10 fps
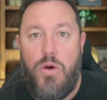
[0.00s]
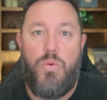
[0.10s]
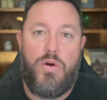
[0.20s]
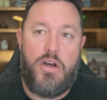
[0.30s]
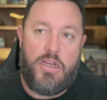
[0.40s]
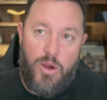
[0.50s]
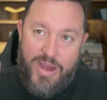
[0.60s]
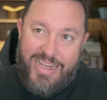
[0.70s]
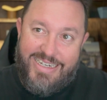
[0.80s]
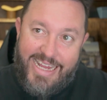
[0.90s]
We're going to go
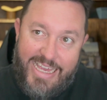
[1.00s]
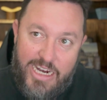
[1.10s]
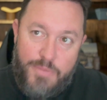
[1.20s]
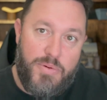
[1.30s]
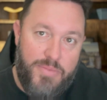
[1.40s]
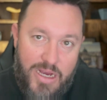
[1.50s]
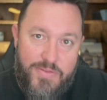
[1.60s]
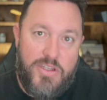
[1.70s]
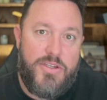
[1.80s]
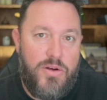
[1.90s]
ahead and link it up above
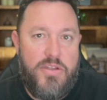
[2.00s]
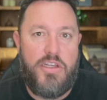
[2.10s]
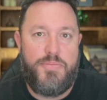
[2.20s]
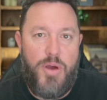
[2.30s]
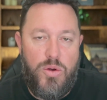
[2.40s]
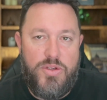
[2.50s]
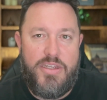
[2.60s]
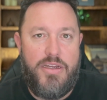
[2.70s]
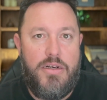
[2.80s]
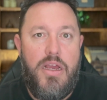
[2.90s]
as soon as it's
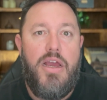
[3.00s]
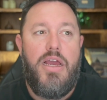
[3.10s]
posted.